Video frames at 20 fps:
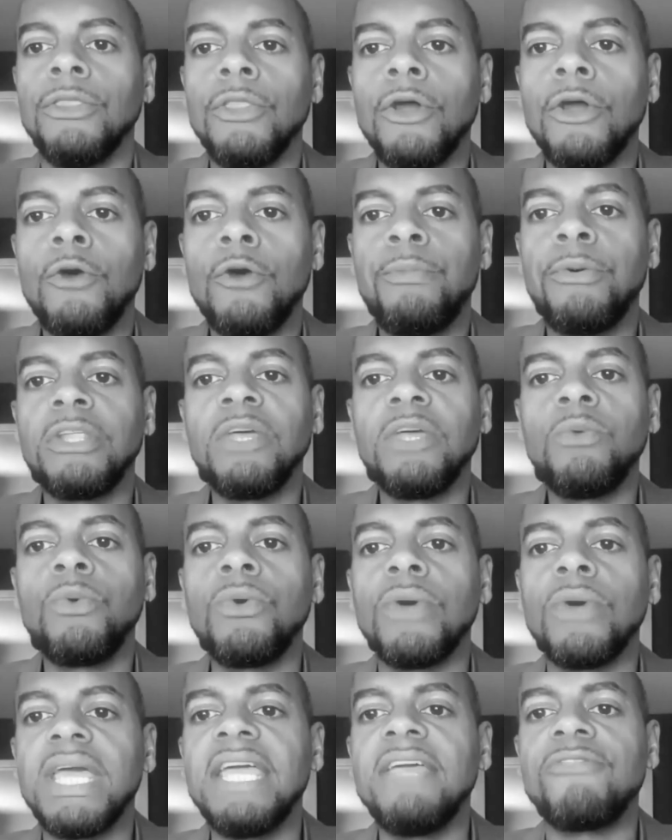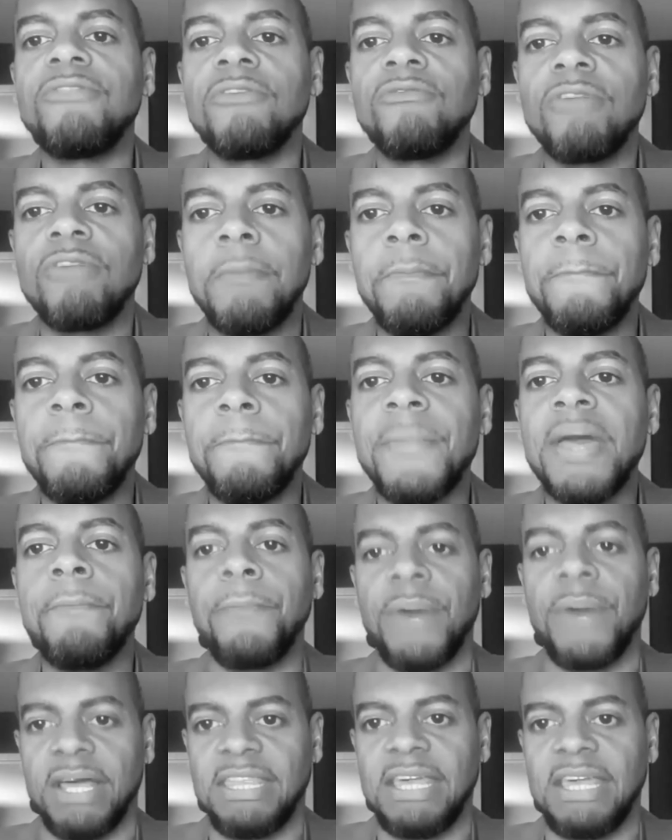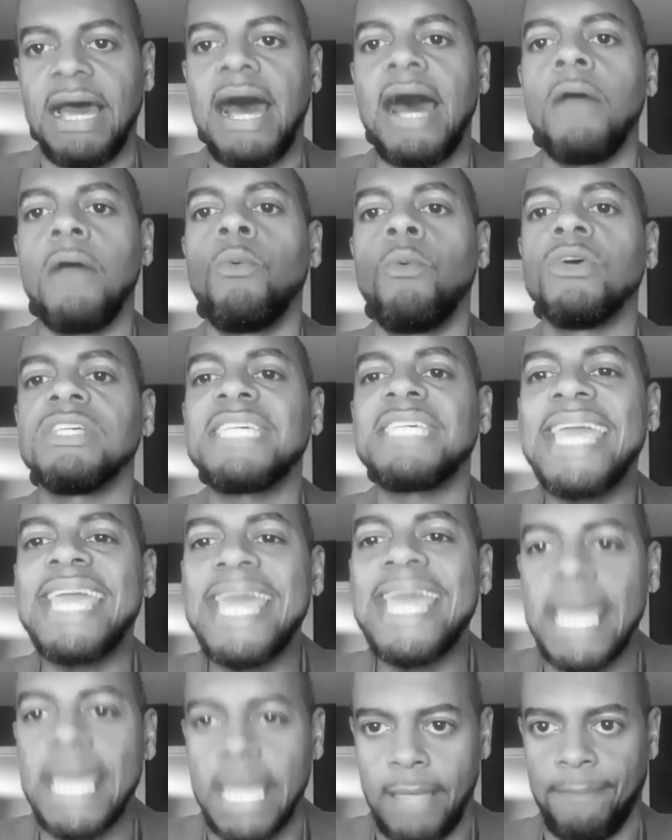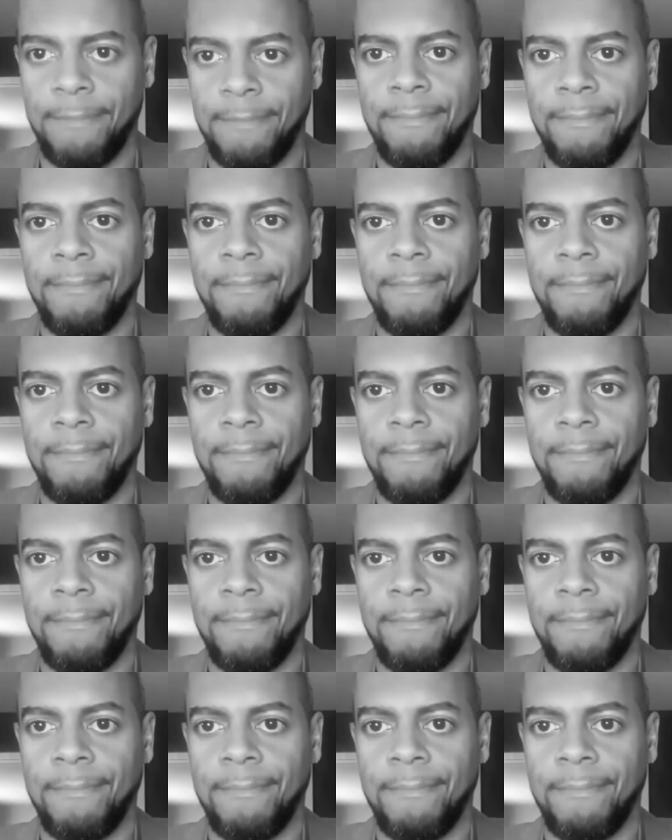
nobody will even remember that I was here.